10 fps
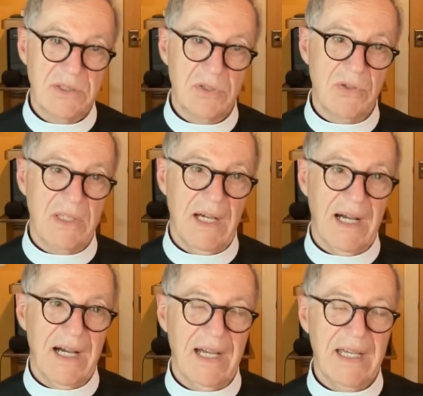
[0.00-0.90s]
And so
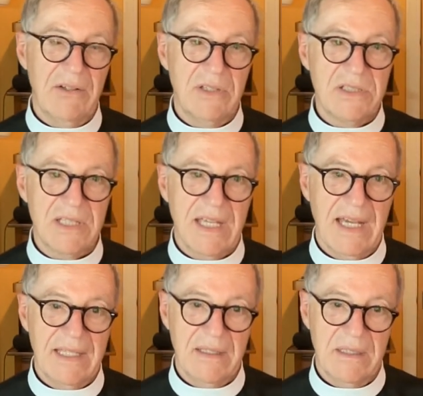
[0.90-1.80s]
the Irish,
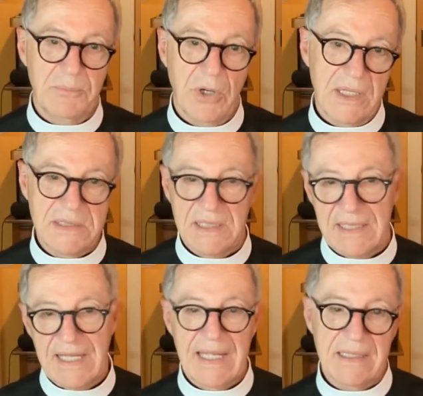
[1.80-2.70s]
the
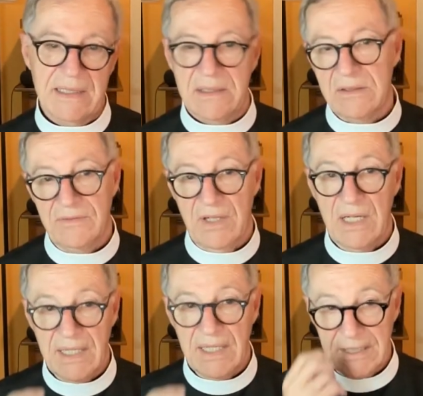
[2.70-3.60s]
Protestant Catholic
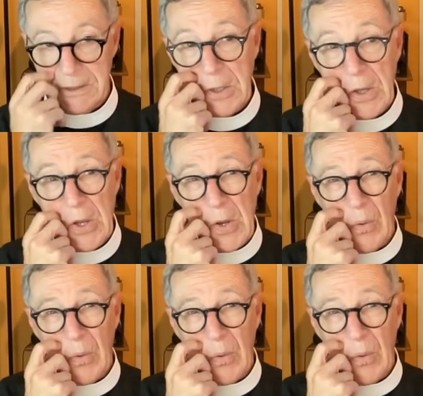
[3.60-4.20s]
divide